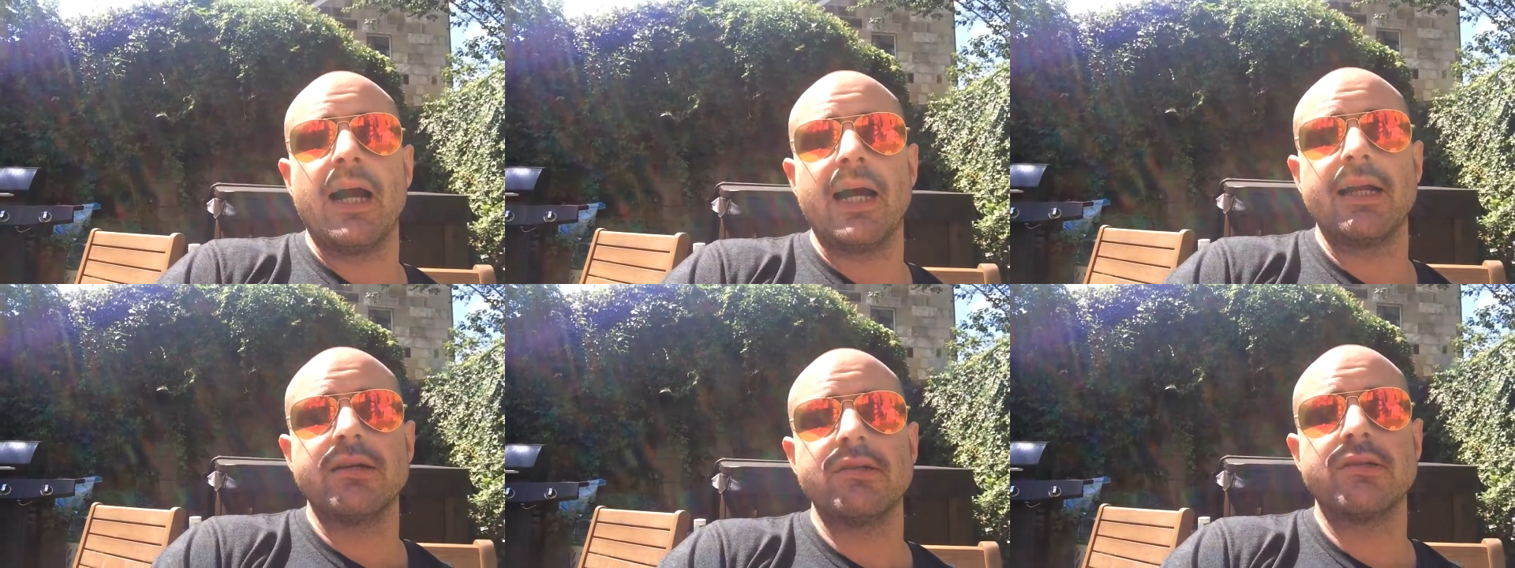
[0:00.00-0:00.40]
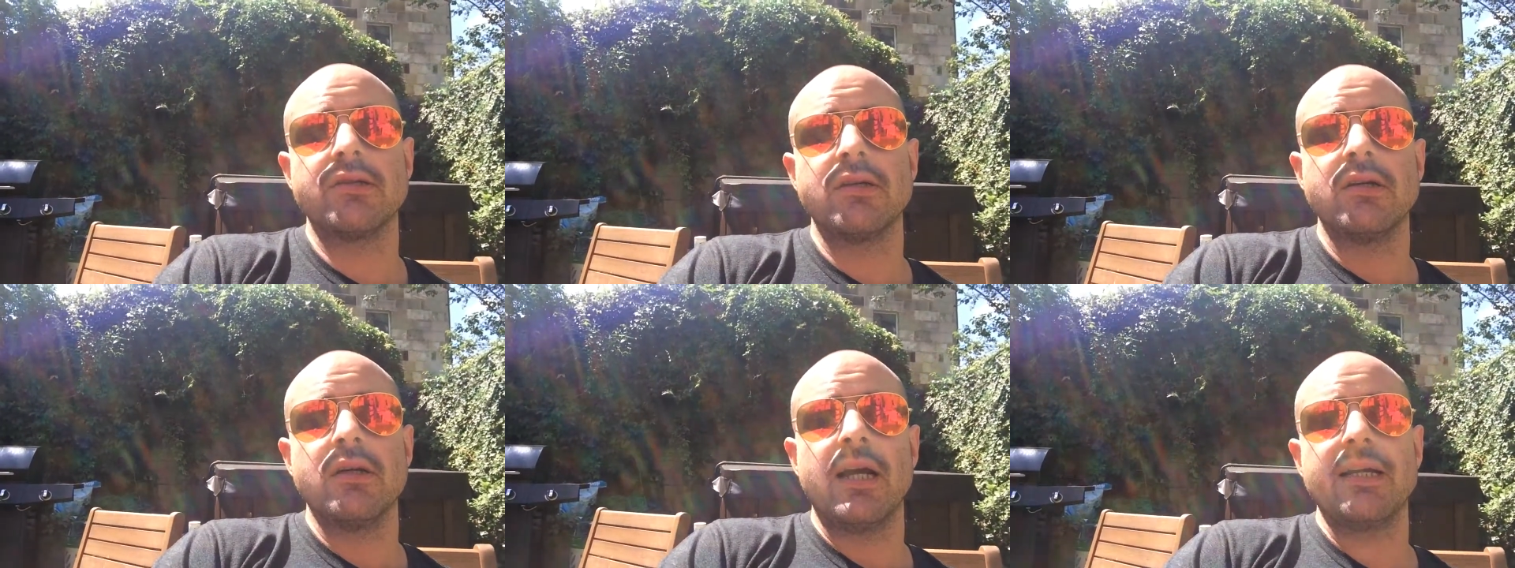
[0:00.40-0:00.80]
And
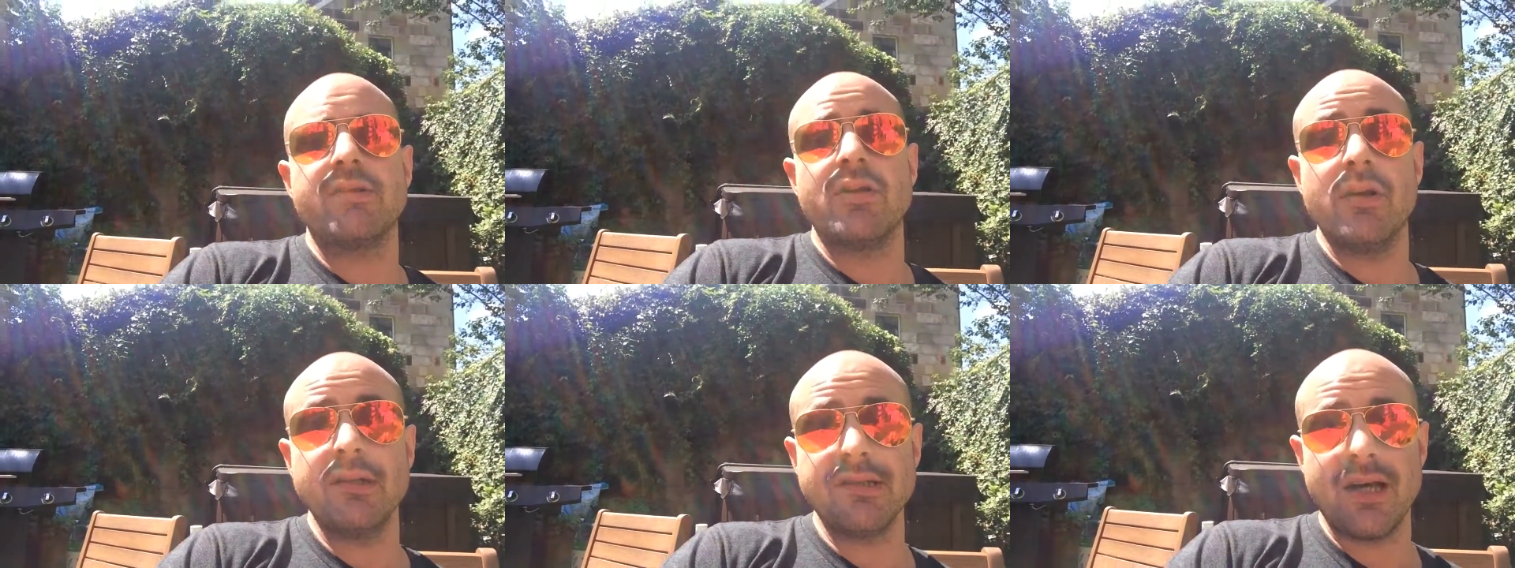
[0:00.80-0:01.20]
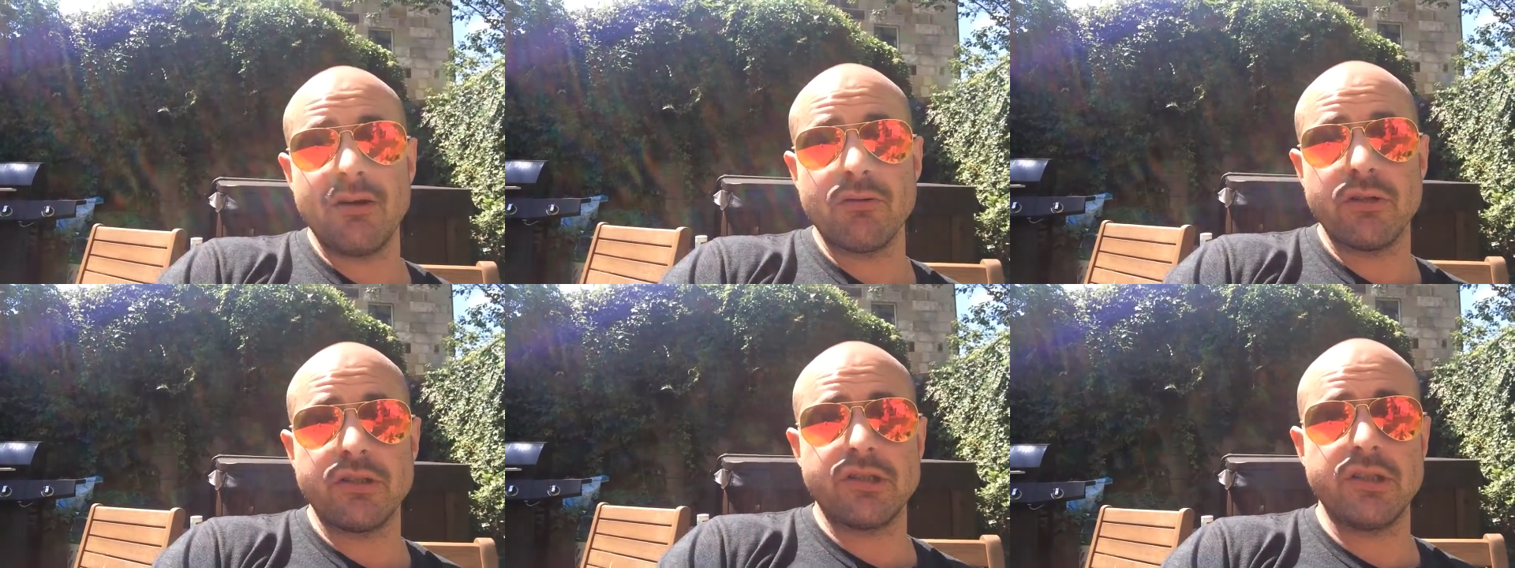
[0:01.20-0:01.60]
it turns
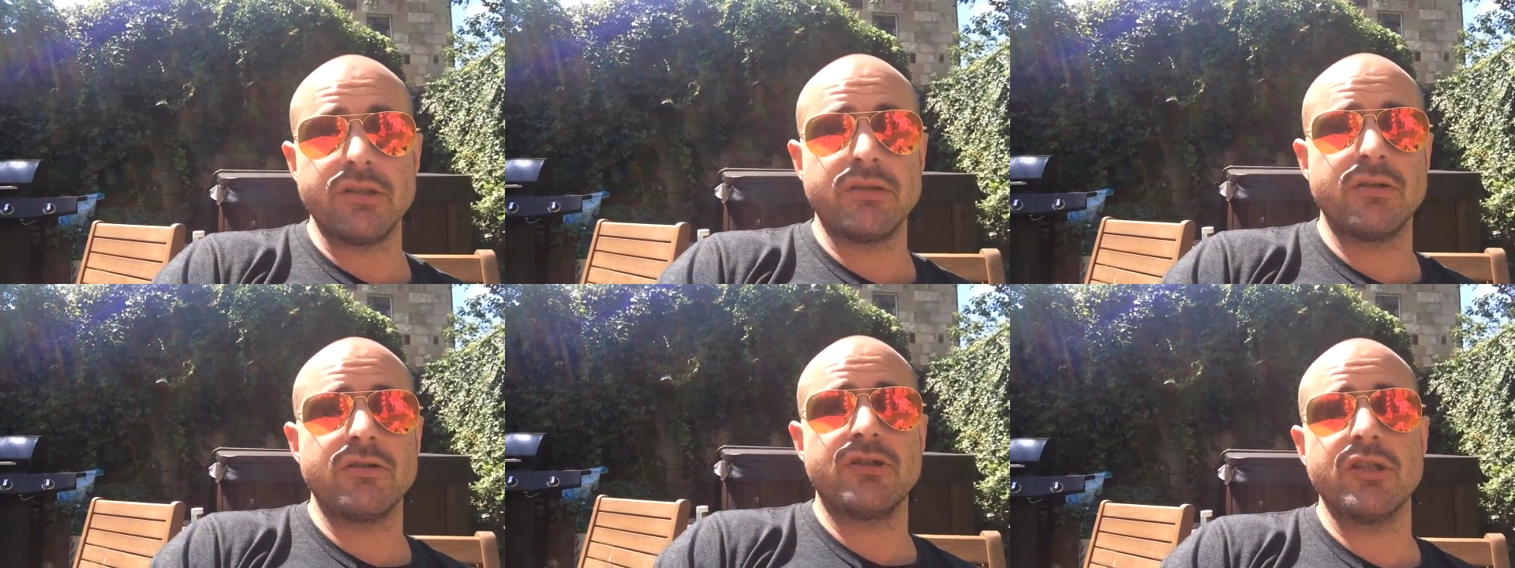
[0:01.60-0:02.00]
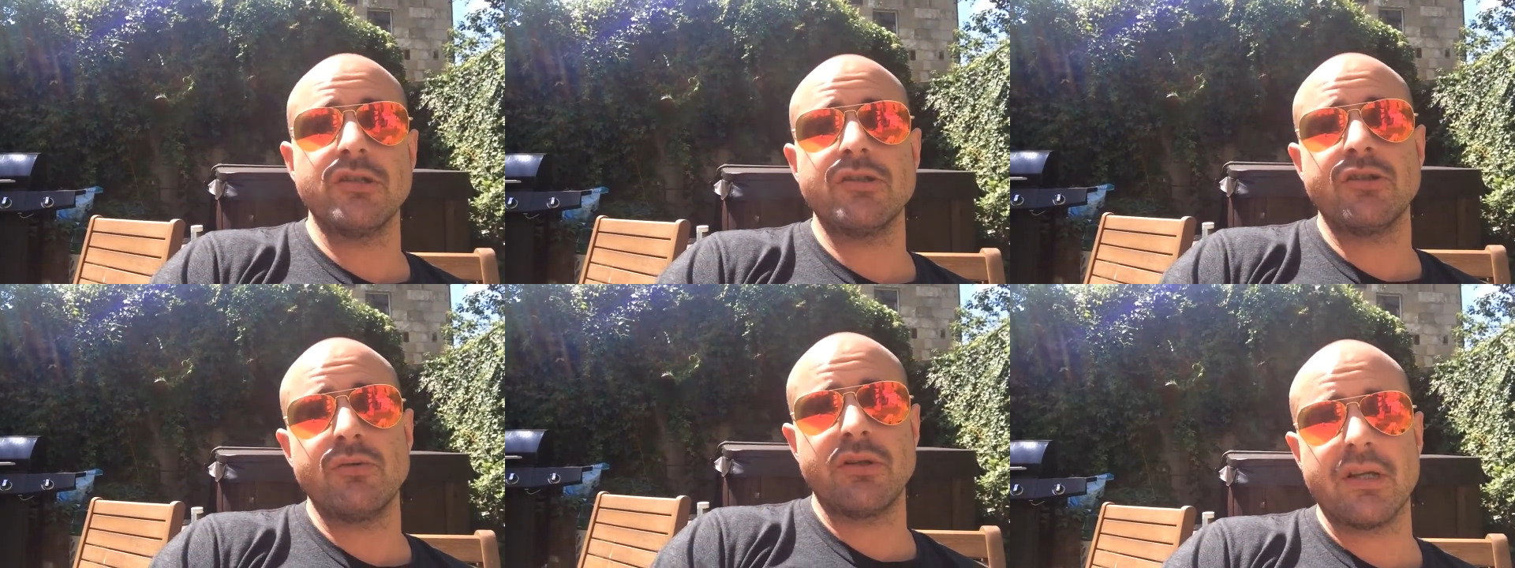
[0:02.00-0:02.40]
out that she's
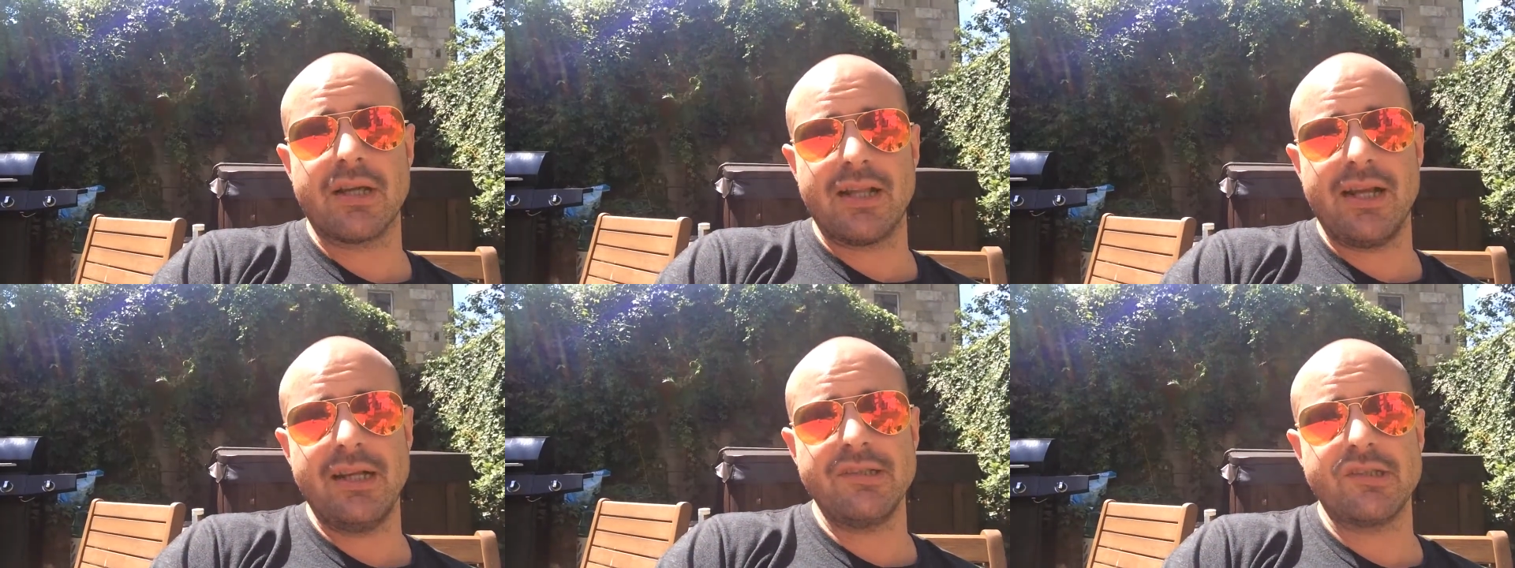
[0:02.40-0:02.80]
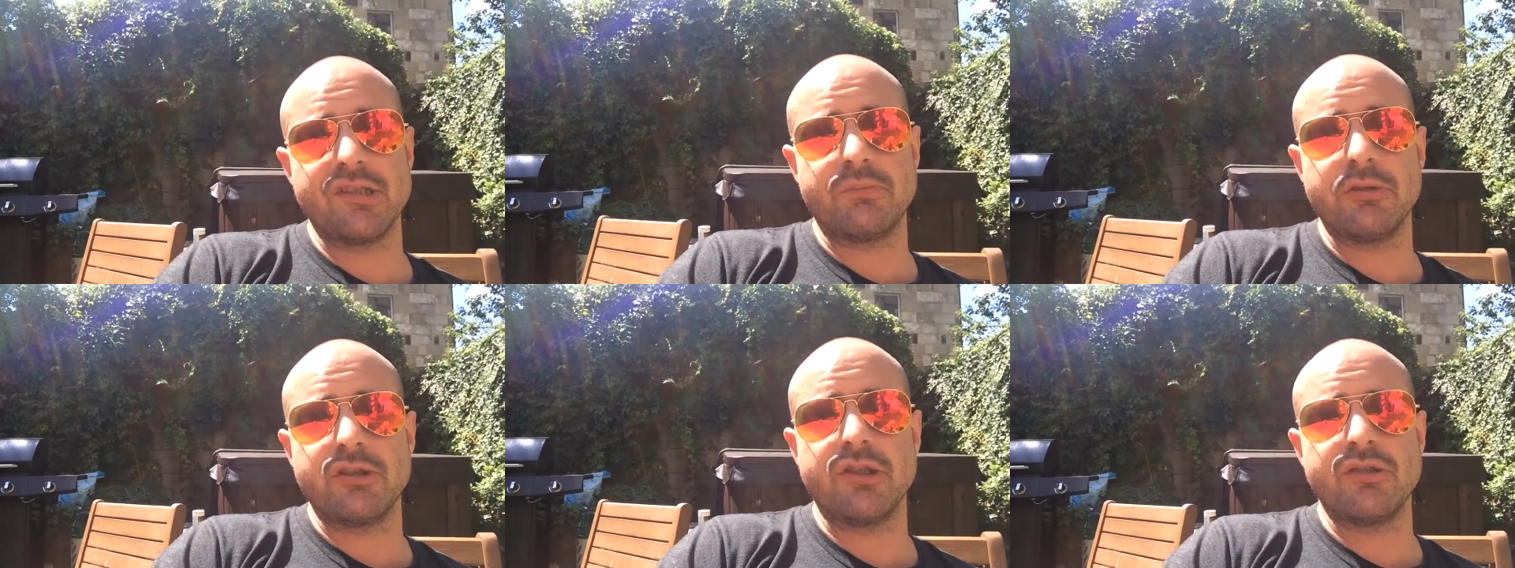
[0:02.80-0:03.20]
just doing the
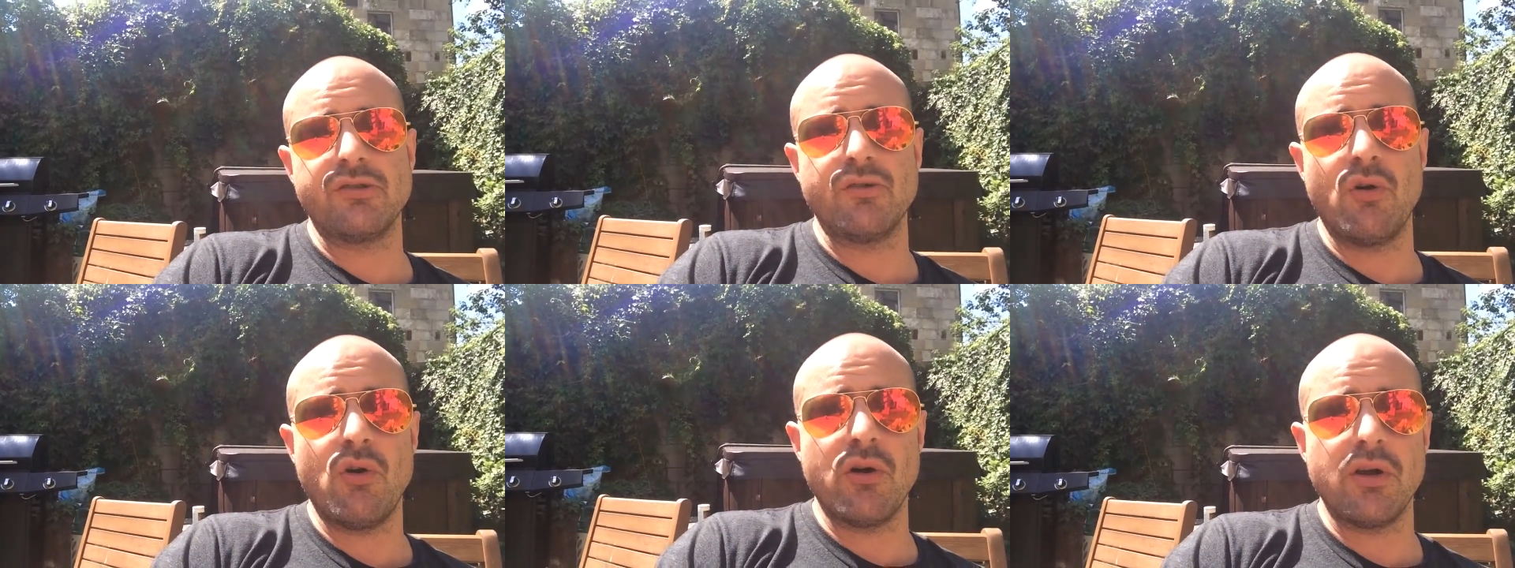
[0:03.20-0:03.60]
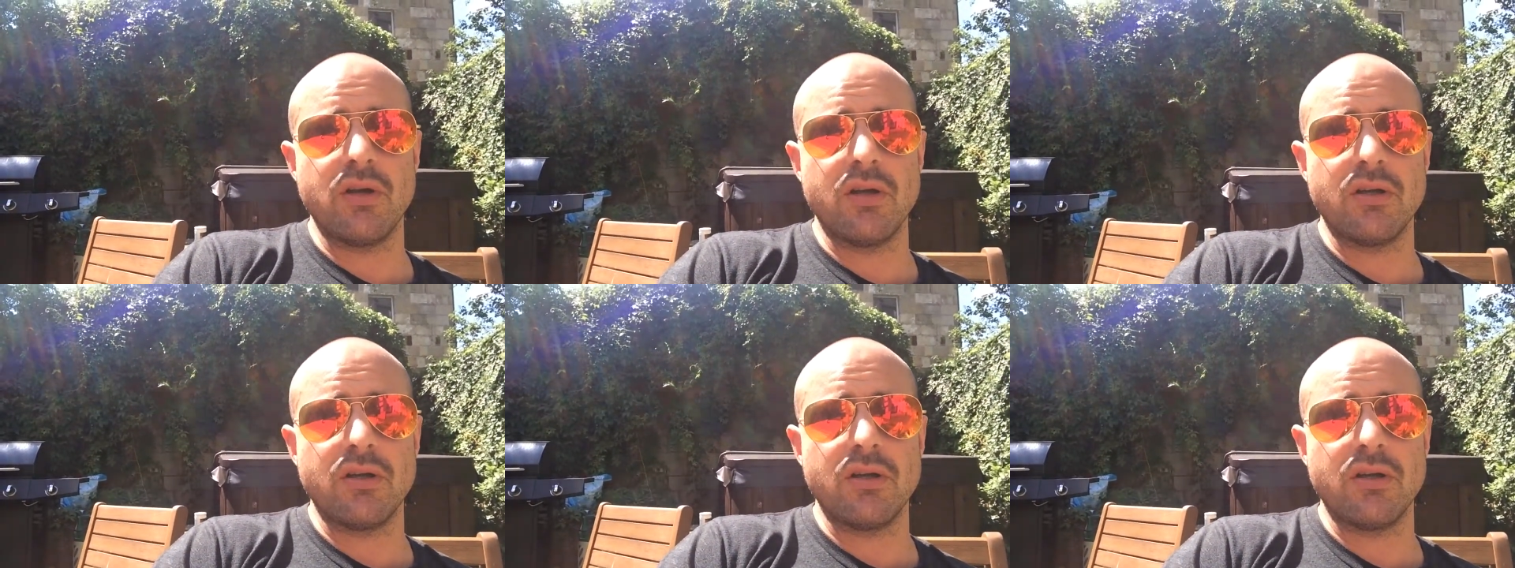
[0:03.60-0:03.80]
classes, but she's not